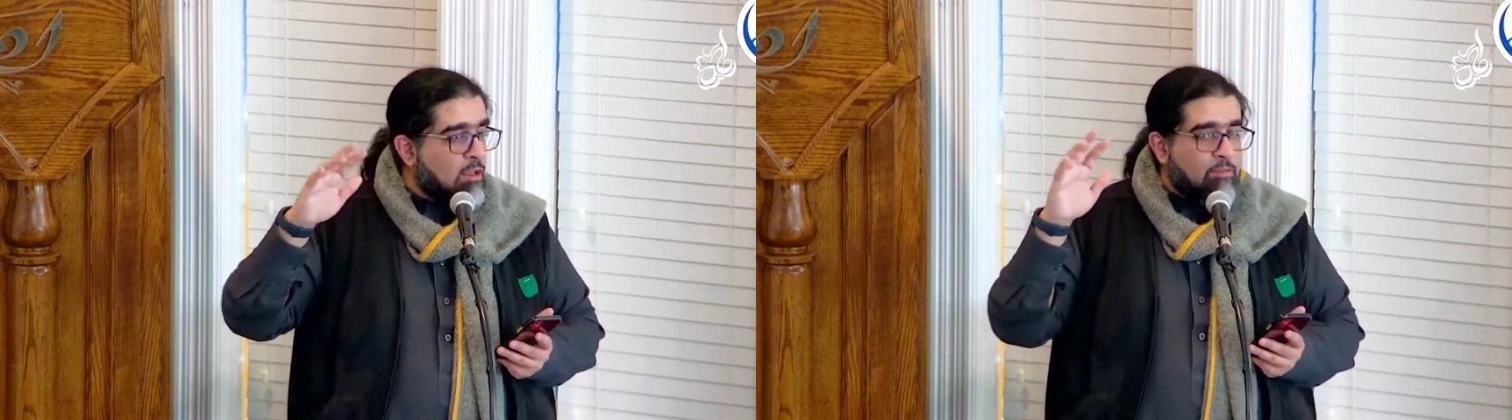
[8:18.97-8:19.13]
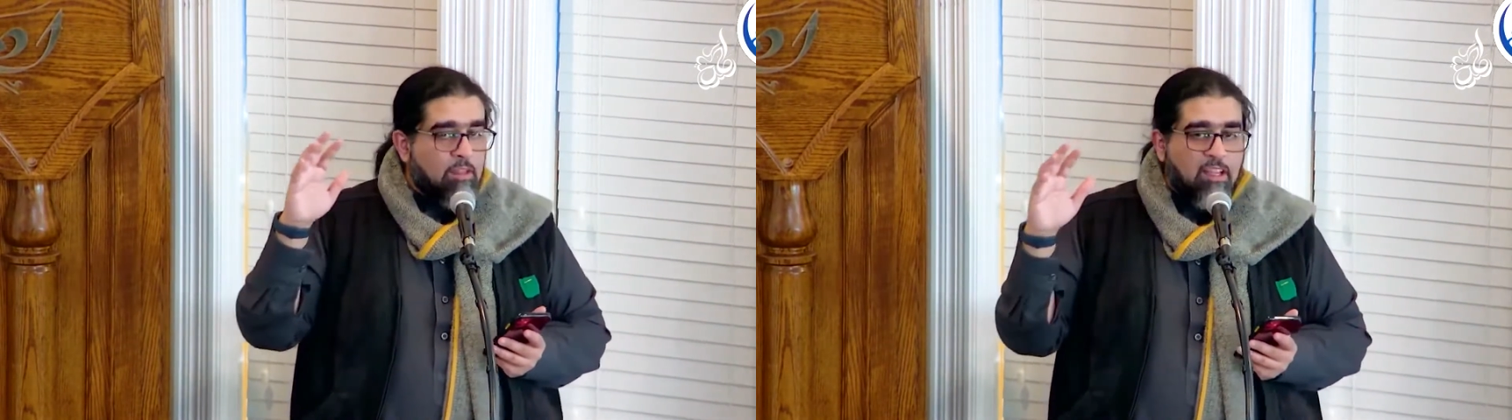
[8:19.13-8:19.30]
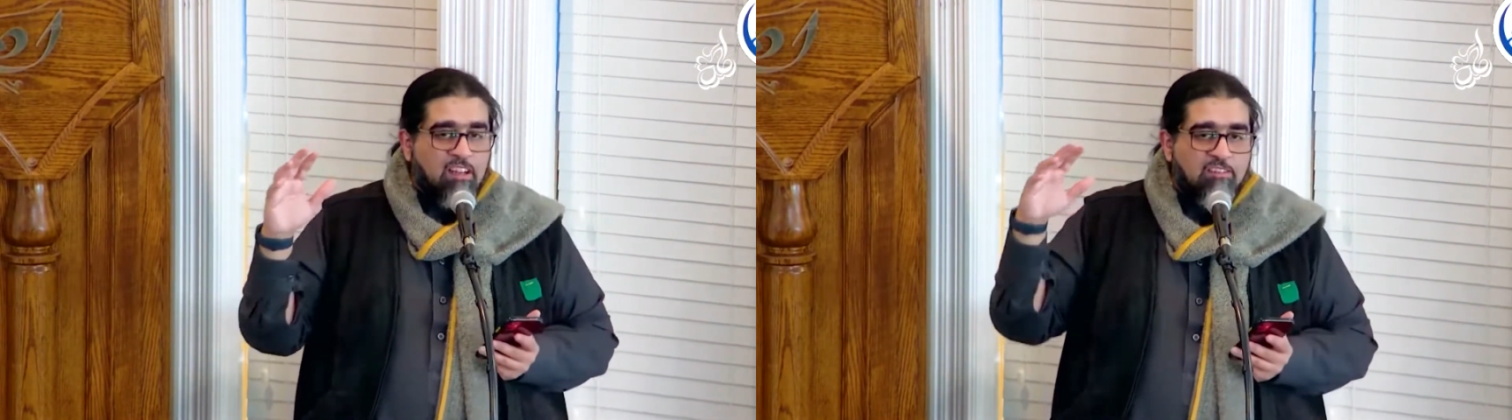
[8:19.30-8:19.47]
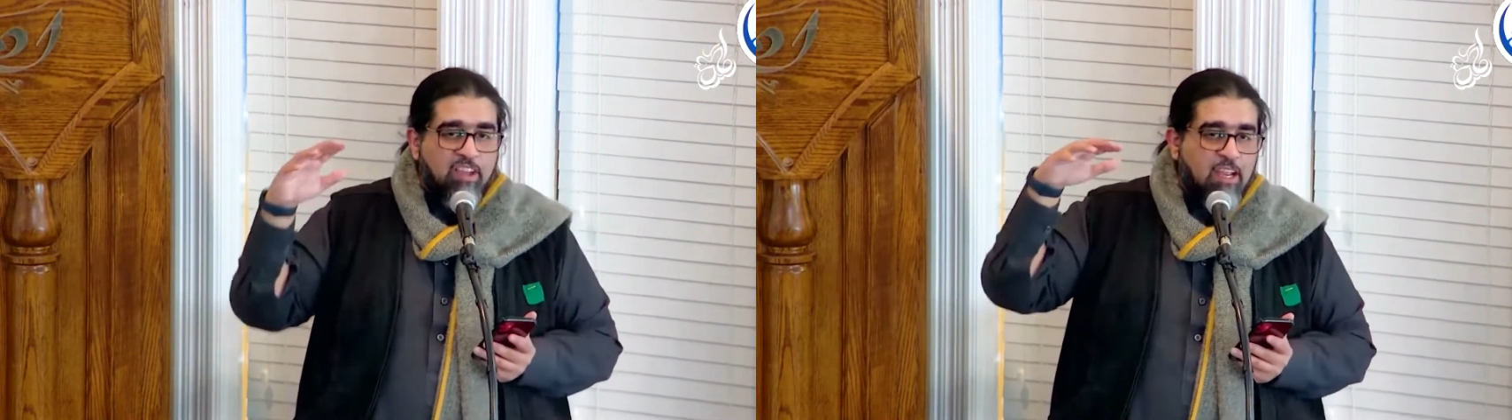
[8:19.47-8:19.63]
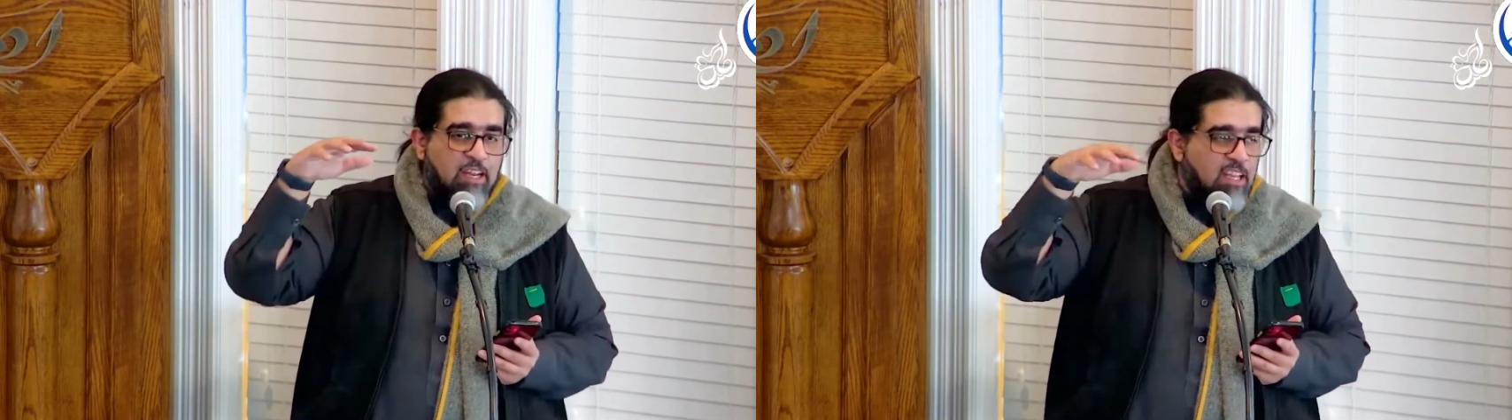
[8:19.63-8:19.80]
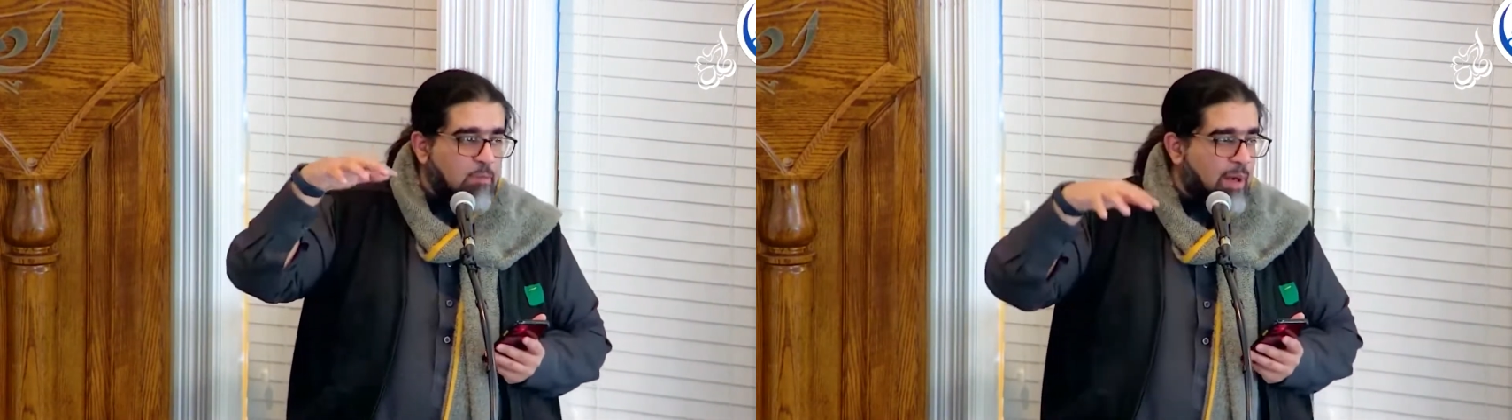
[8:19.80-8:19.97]
the
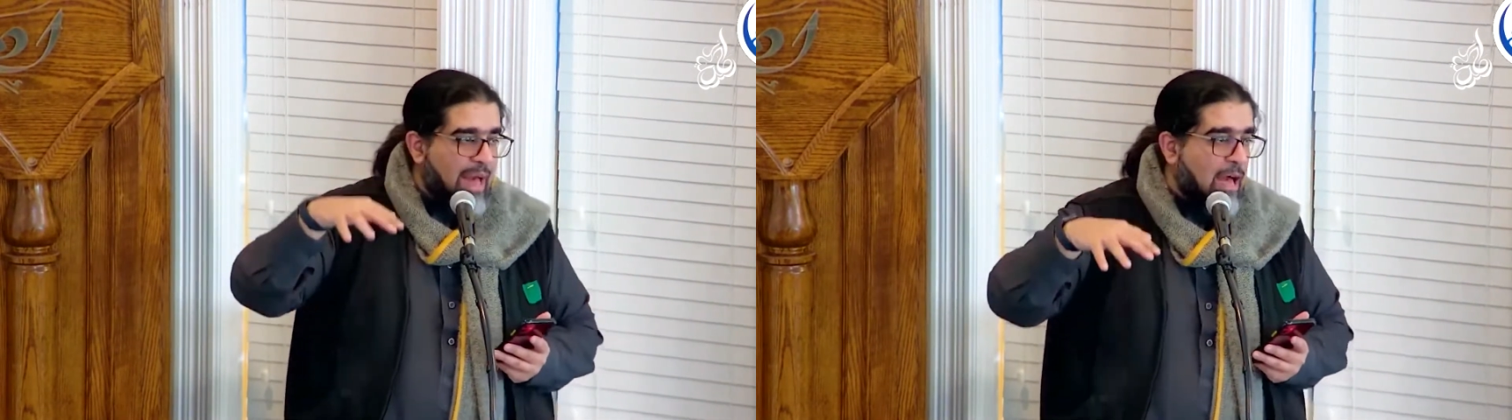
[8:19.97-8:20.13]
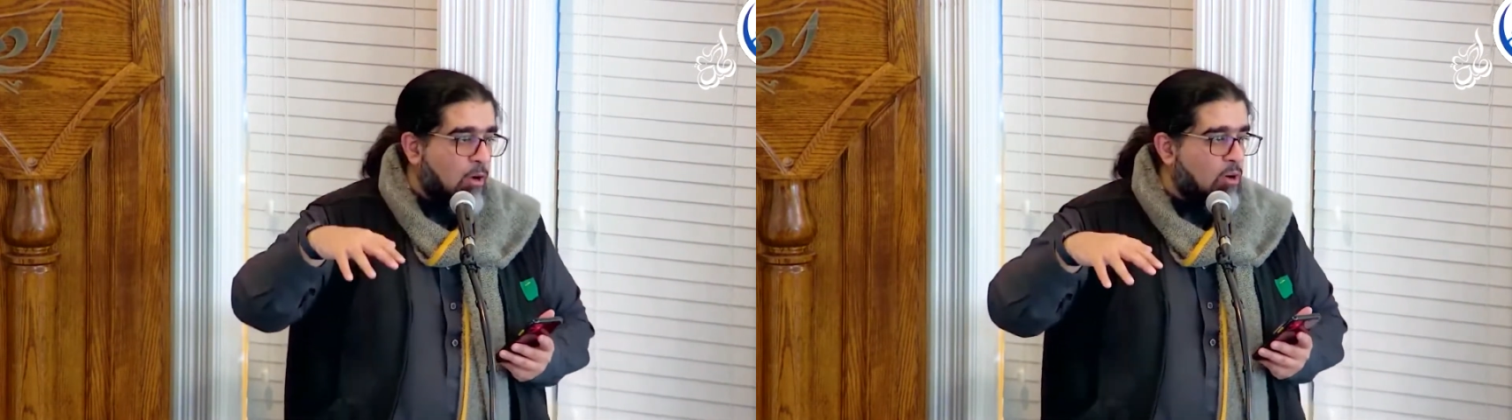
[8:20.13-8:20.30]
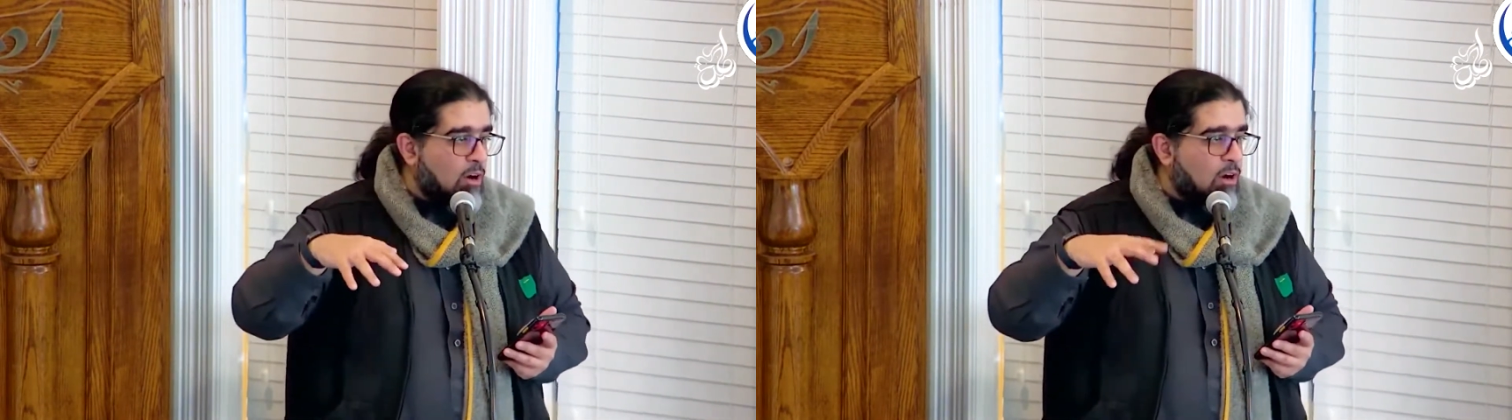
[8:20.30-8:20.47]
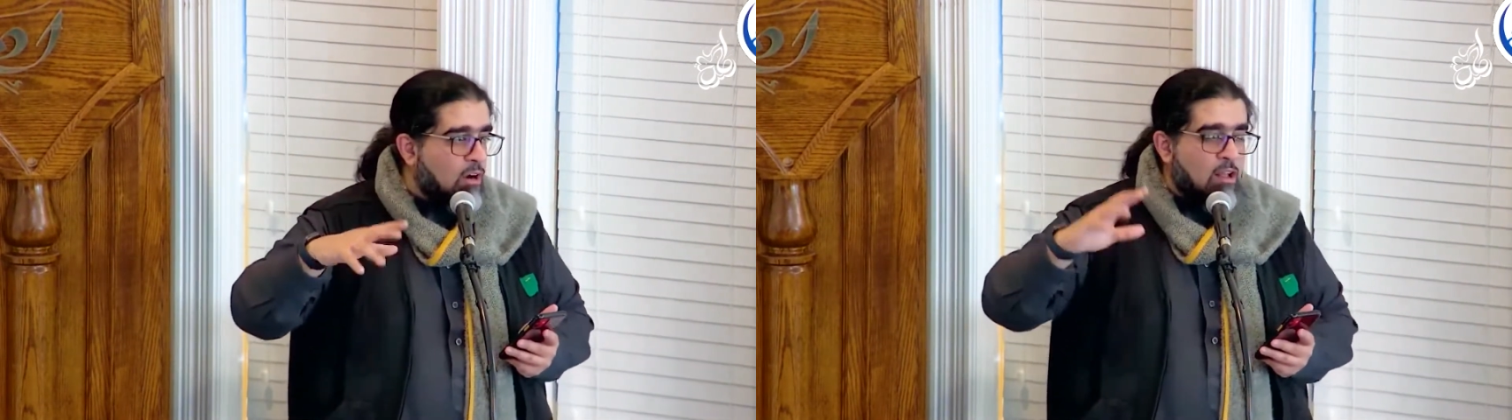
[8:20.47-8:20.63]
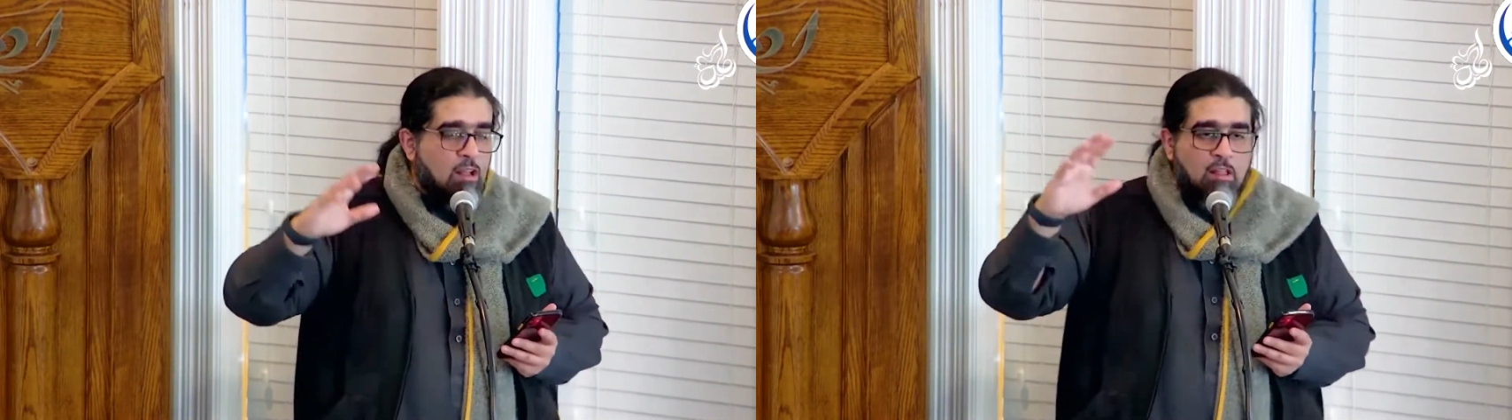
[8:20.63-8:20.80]
invading power,